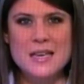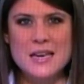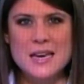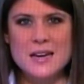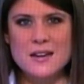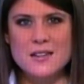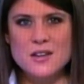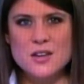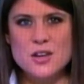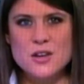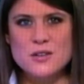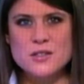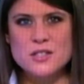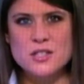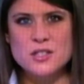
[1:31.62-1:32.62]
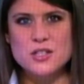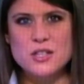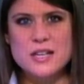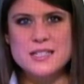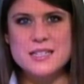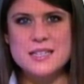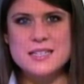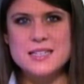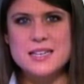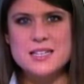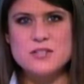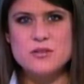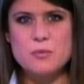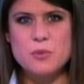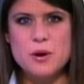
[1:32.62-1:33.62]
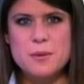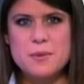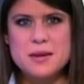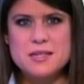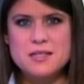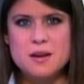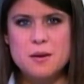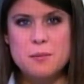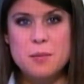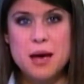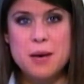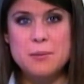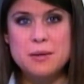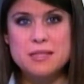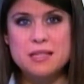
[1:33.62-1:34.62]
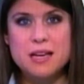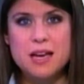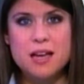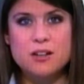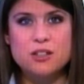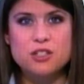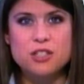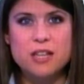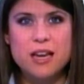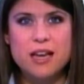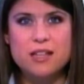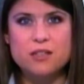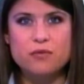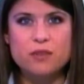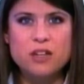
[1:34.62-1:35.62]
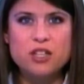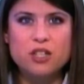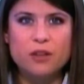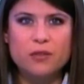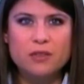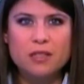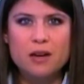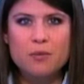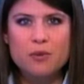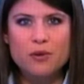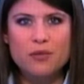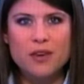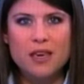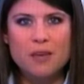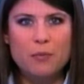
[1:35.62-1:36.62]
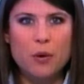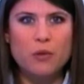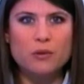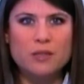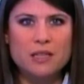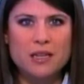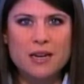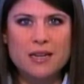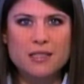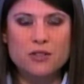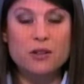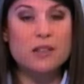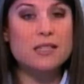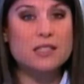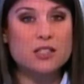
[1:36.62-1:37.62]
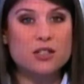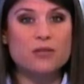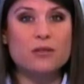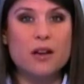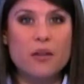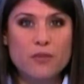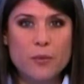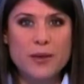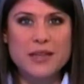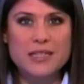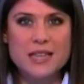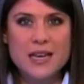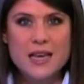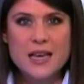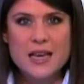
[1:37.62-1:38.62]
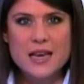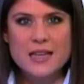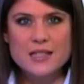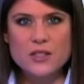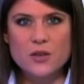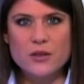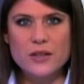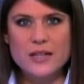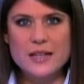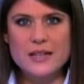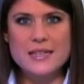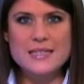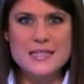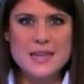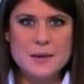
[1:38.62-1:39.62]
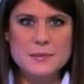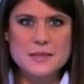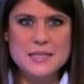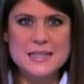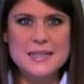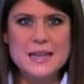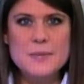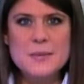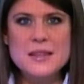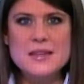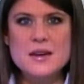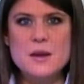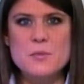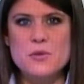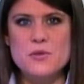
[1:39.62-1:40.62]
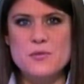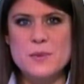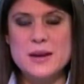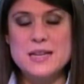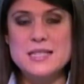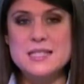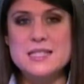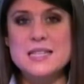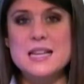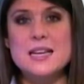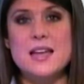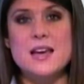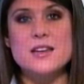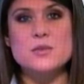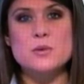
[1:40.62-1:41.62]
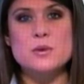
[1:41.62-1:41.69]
In other news, Tunisia's interim Prime Minister Mohamed Ghannouchi has reshuffled a number of key posts in his transitional government. It's all in an attempt to limit the number of ministers aligned